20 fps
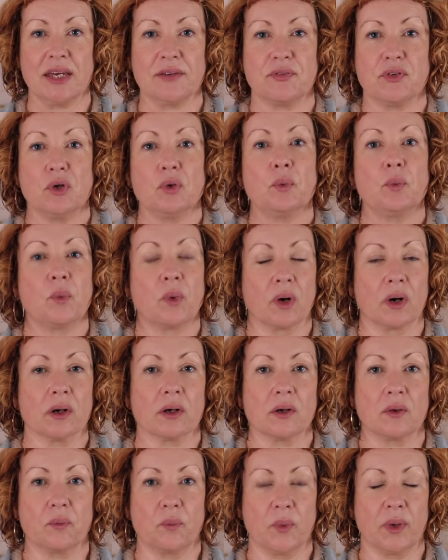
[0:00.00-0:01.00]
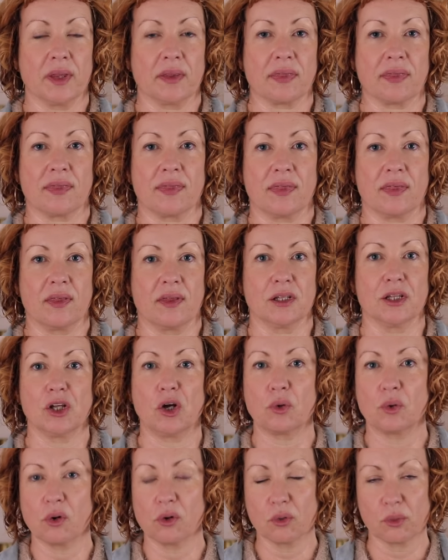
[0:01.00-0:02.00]
If you work with
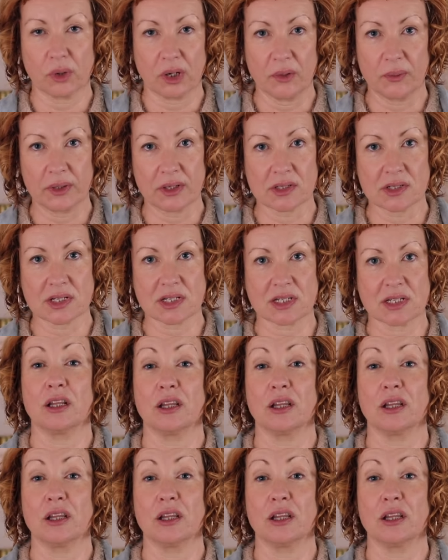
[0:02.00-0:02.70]
local growers,